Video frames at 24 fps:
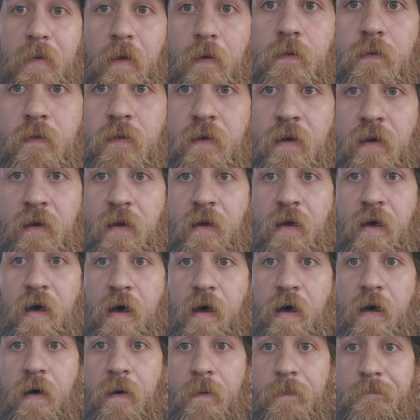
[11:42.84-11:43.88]

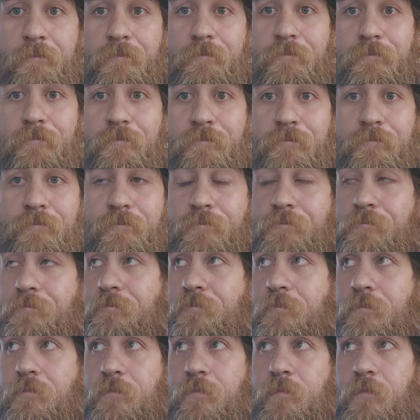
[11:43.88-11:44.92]
The
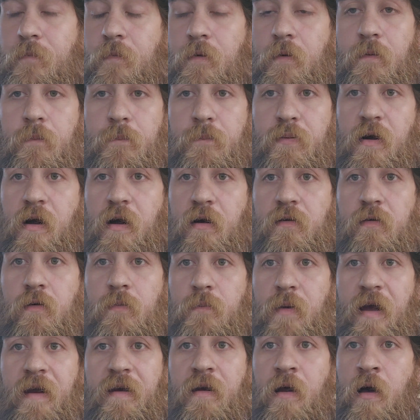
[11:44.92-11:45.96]
proctor
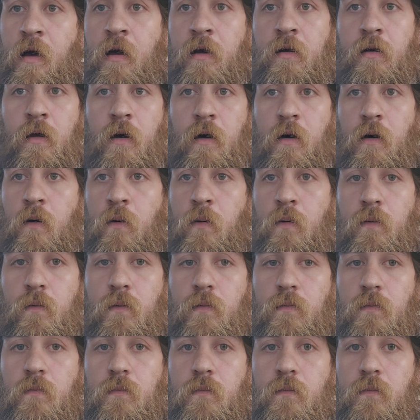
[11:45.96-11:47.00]
might not know
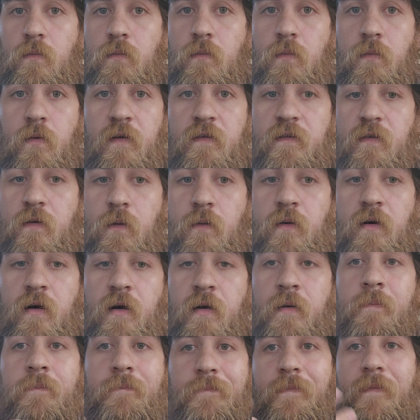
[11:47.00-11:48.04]
what's going
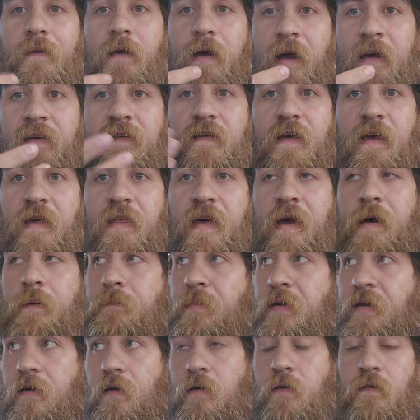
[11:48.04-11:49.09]
on. I say that
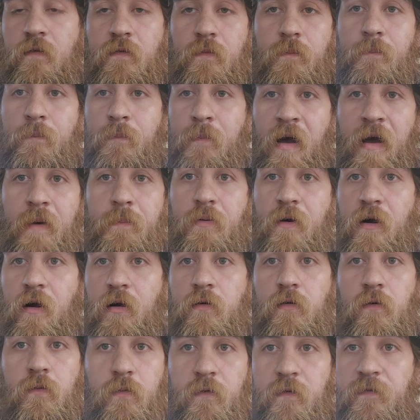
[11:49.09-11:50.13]
because my
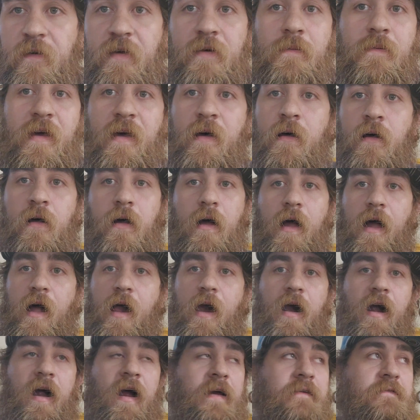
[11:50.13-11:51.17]
proctor was female.
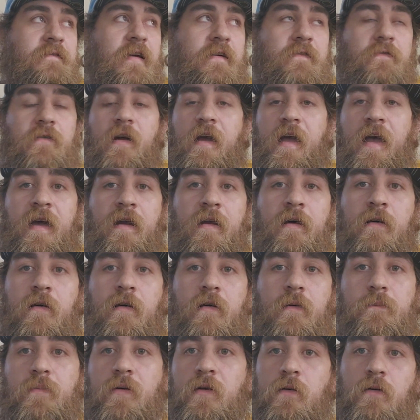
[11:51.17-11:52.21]
I've never had a
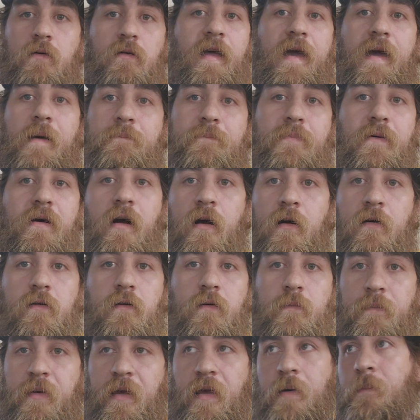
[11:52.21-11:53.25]
computer lab
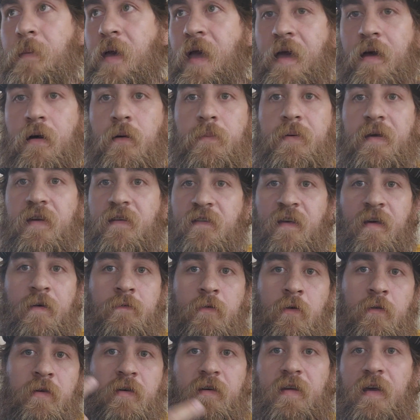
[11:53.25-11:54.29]
proctor be male because I've
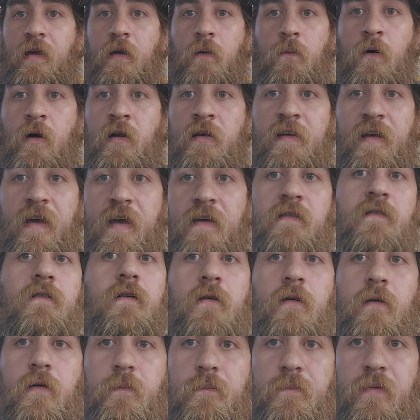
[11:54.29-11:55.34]
only taken one test
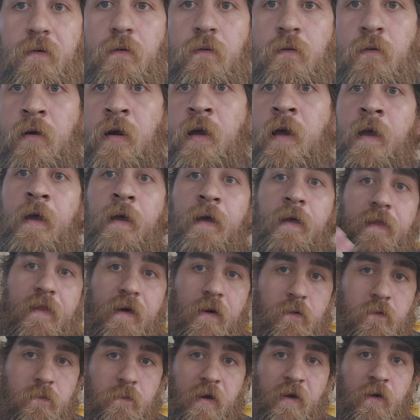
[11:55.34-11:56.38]
on a computer. That
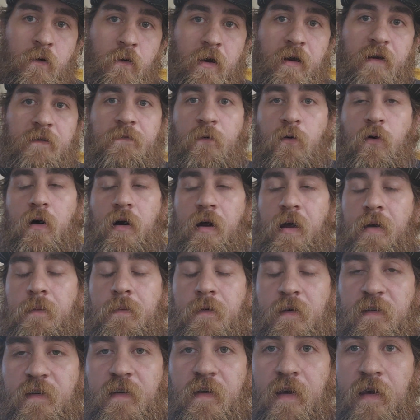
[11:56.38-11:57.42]
was my grade 4
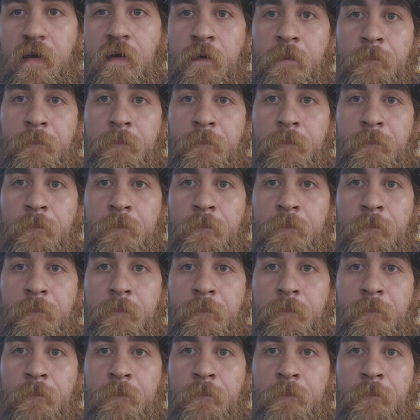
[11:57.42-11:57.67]
ABC.